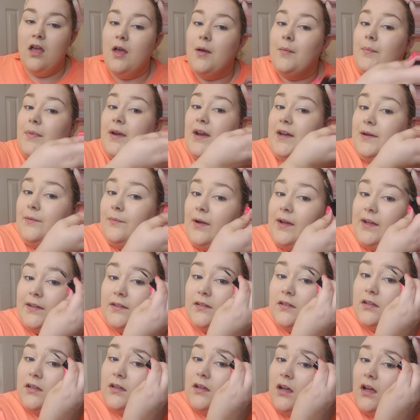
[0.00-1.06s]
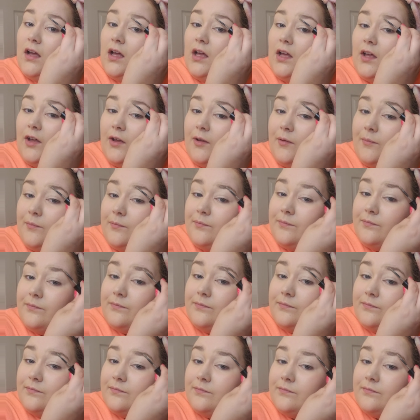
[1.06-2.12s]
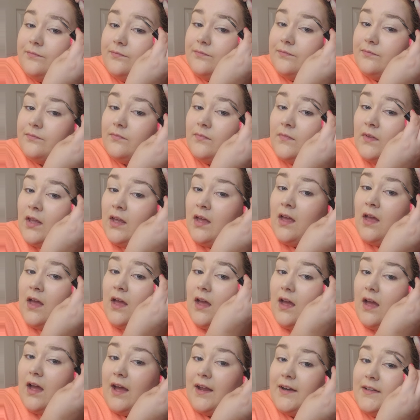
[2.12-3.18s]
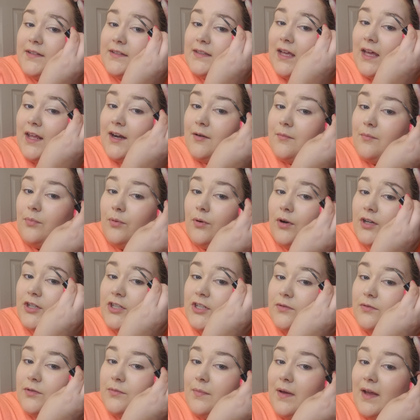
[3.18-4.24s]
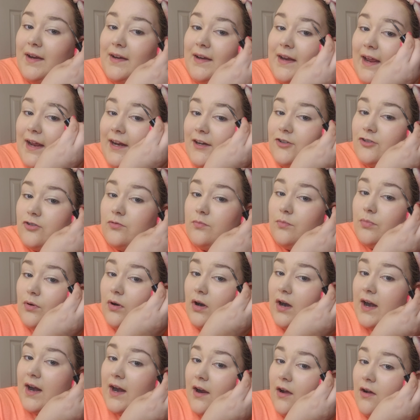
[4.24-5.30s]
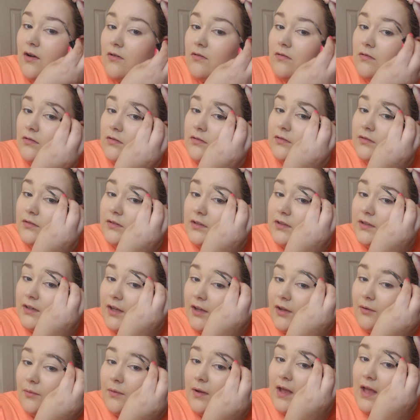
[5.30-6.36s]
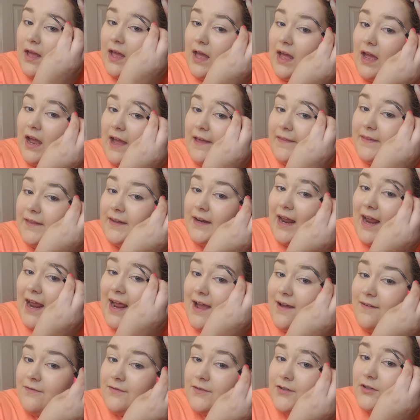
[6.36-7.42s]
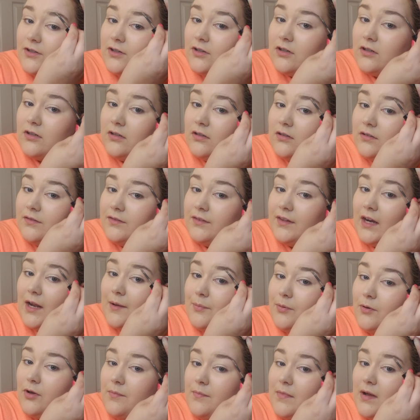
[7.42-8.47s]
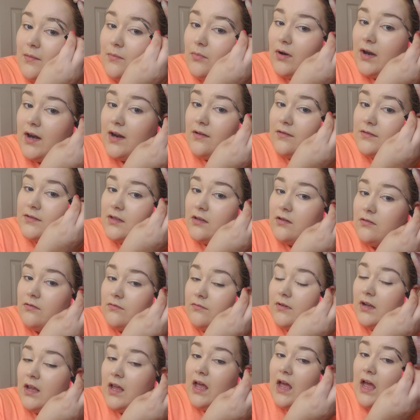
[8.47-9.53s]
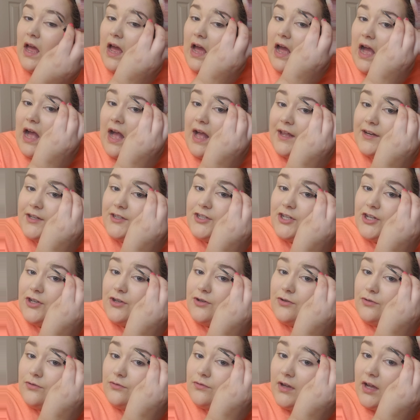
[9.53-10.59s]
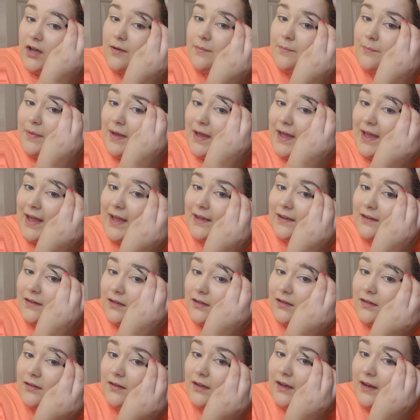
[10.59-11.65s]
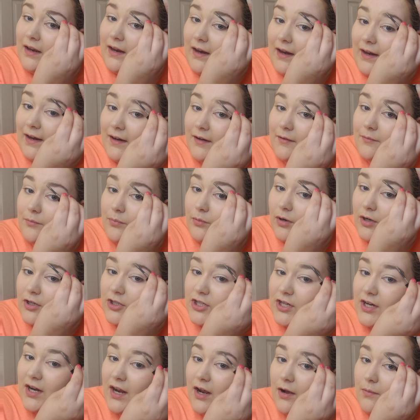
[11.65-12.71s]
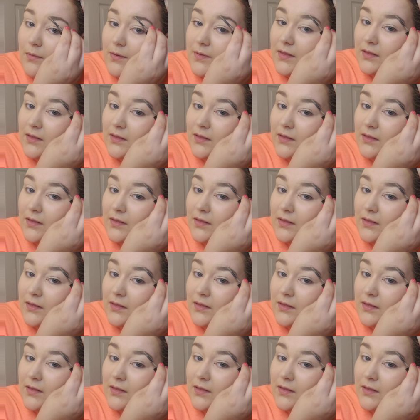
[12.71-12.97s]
But anyway, I just kind of brush it with my natural brow, you know. And then after that I put my brows on, I do come back and brush it out with a